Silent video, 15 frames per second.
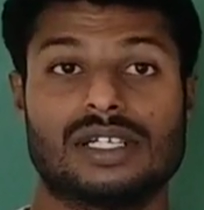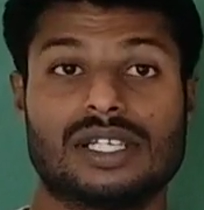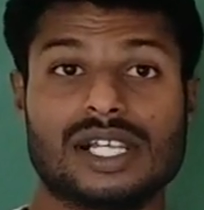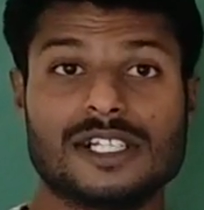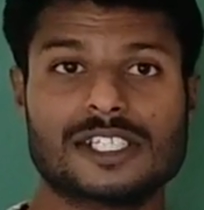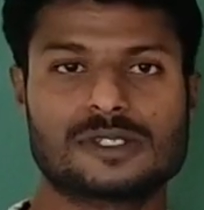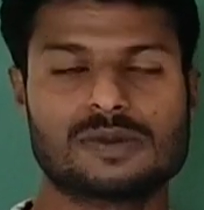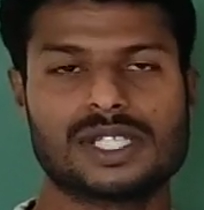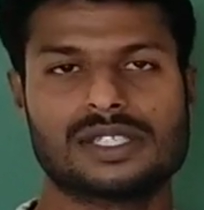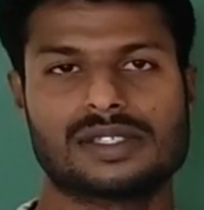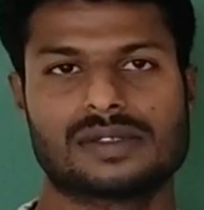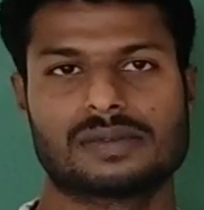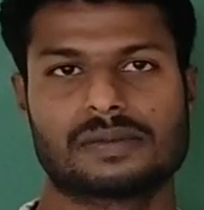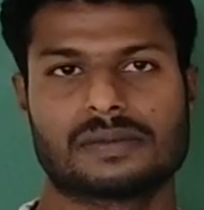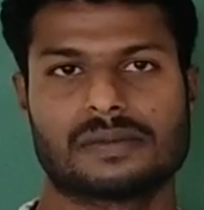deals with
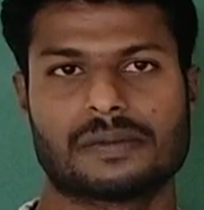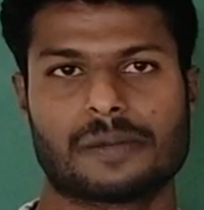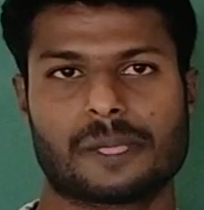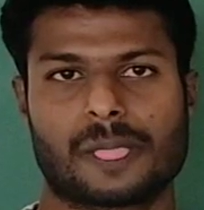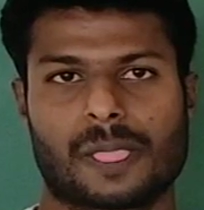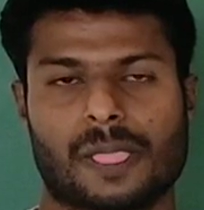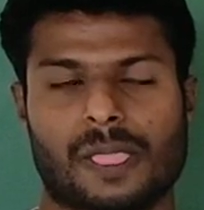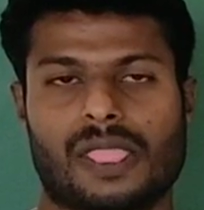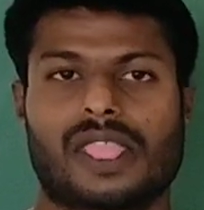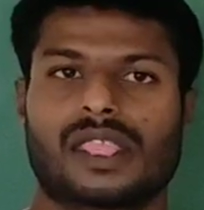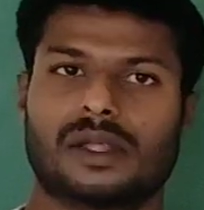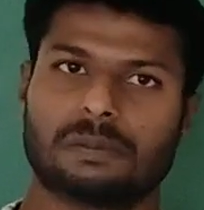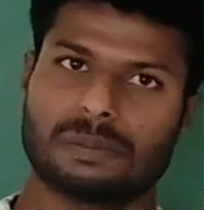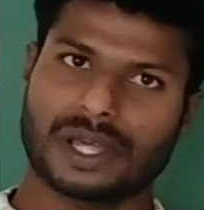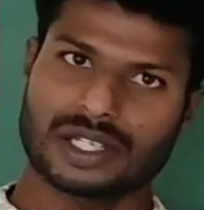
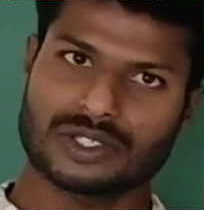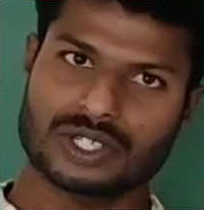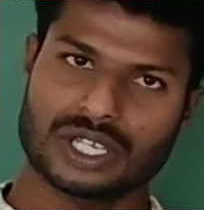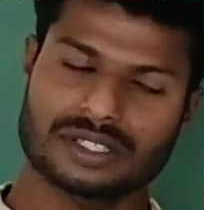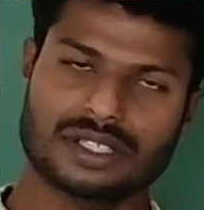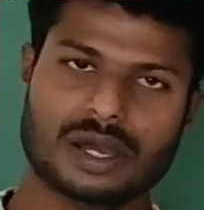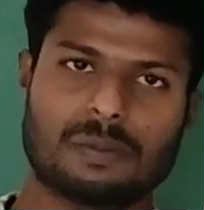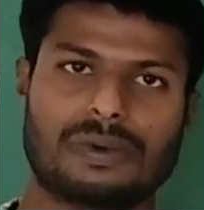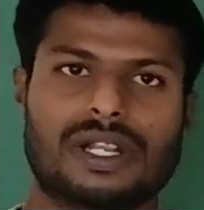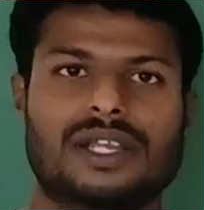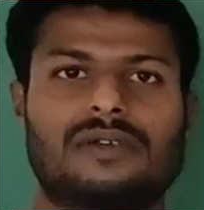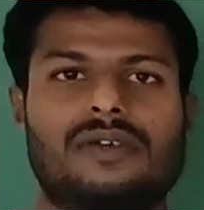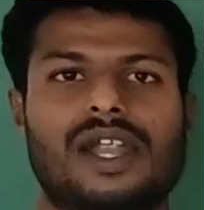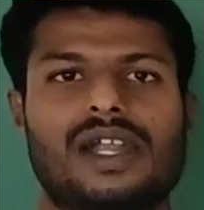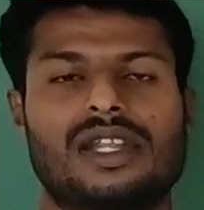purchase of
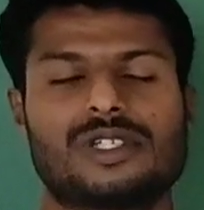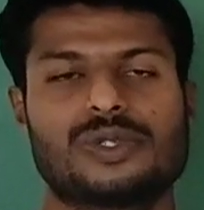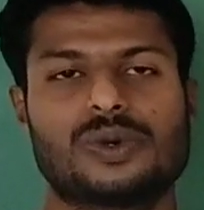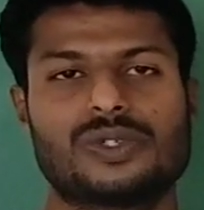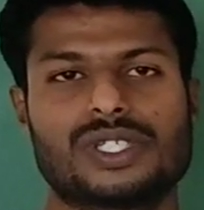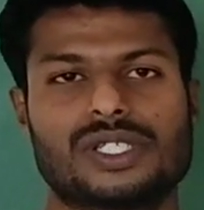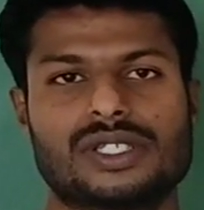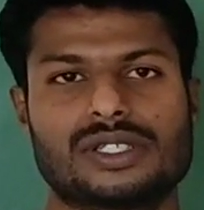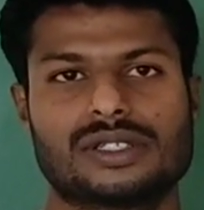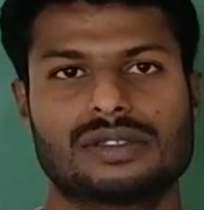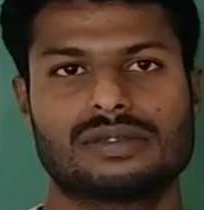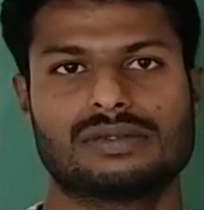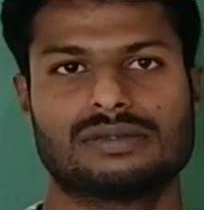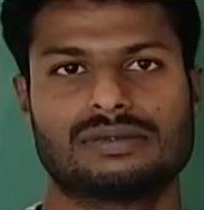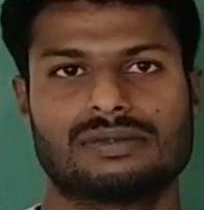required
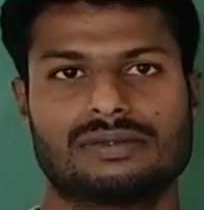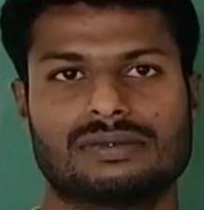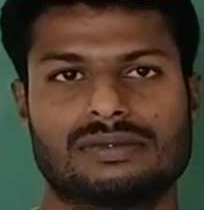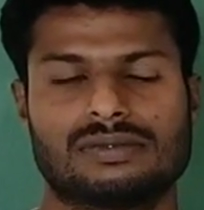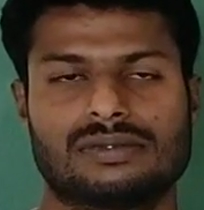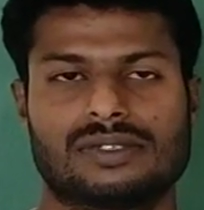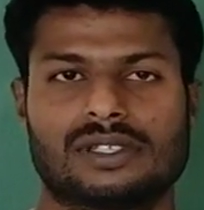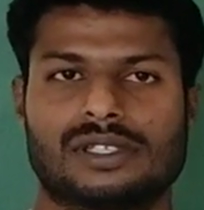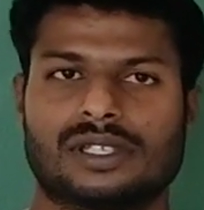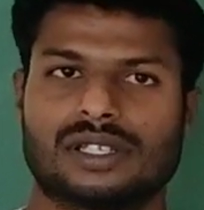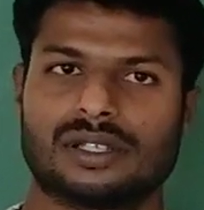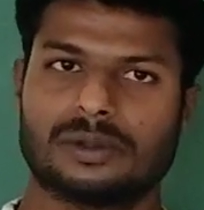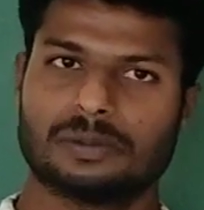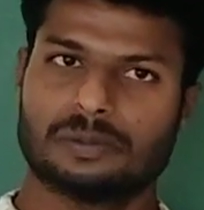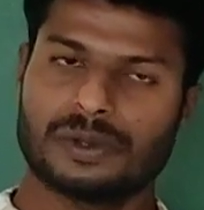resources,
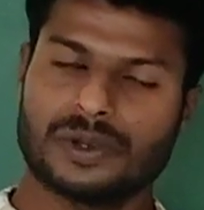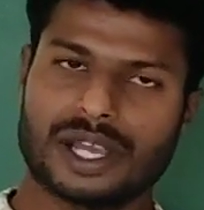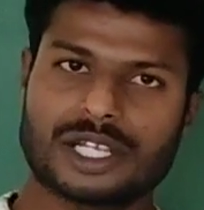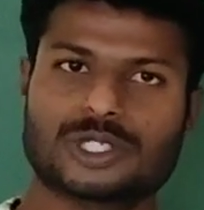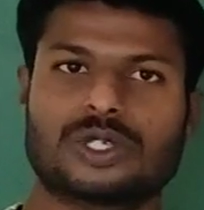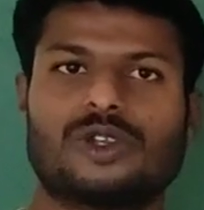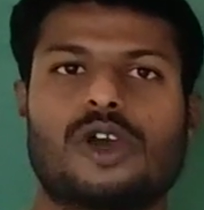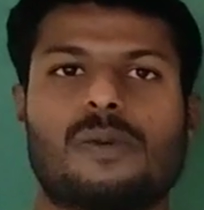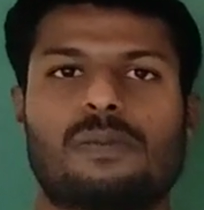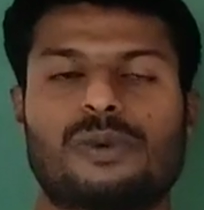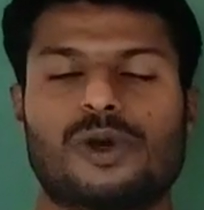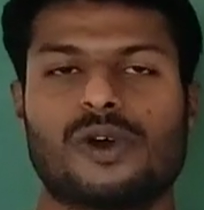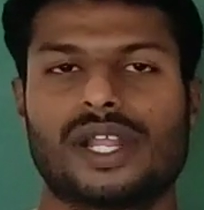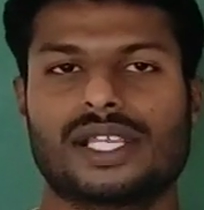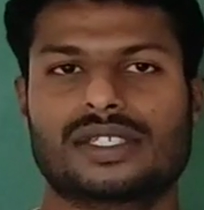production of
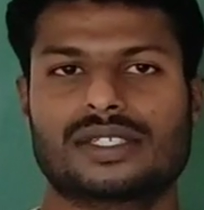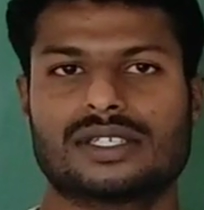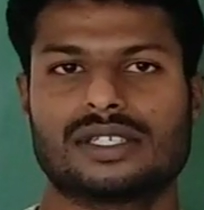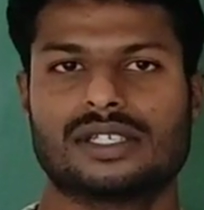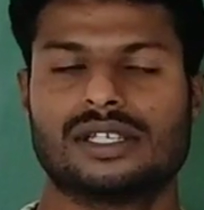products